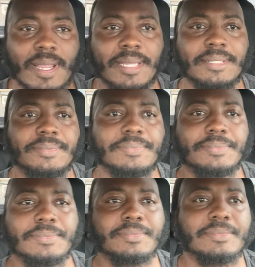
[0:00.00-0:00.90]

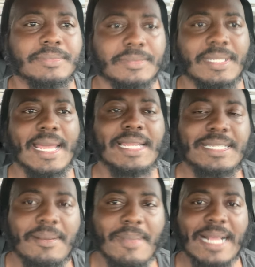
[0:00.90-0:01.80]
point. Then it
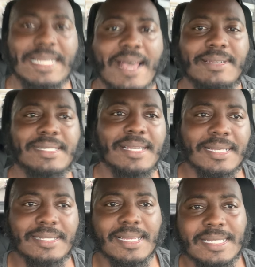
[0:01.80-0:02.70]
jumped back Stay down to
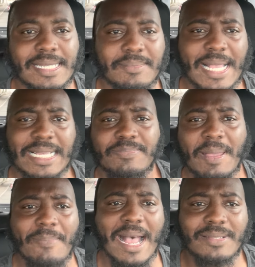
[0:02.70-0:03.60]
right six. It seems like it's
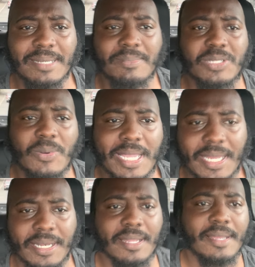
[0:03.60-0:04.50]
been bouncing
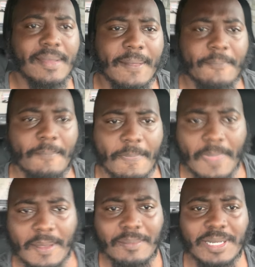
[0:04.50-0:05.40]
between
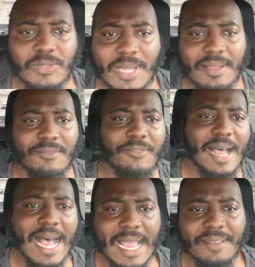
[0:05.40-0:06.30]
between
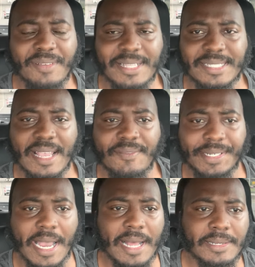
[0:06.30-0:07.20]
five and
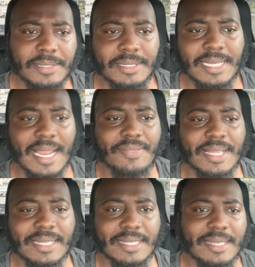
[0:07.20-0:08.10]
seven dollars, and I
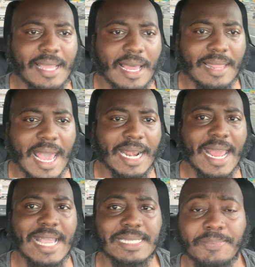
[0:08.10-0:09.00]
think a lot of
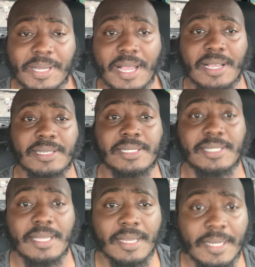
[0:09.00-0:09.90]
that is
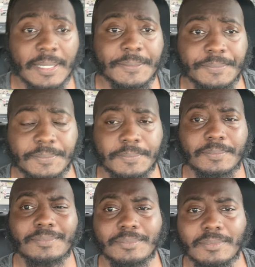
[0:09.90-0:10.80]
because
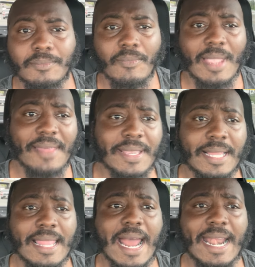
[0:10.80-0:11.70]
I think
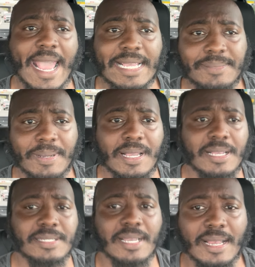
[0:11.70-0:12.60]
a lot of that is
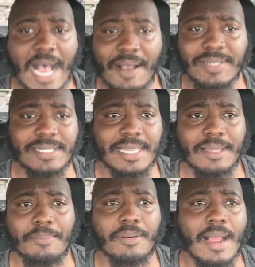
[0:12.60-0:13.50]
because uh, obviously
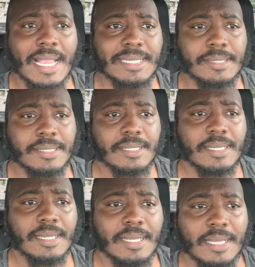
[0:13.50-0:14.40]
the price,
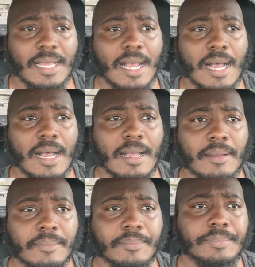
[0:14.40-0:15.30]

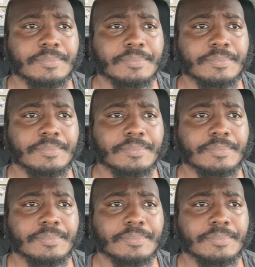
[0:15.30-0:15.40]
um,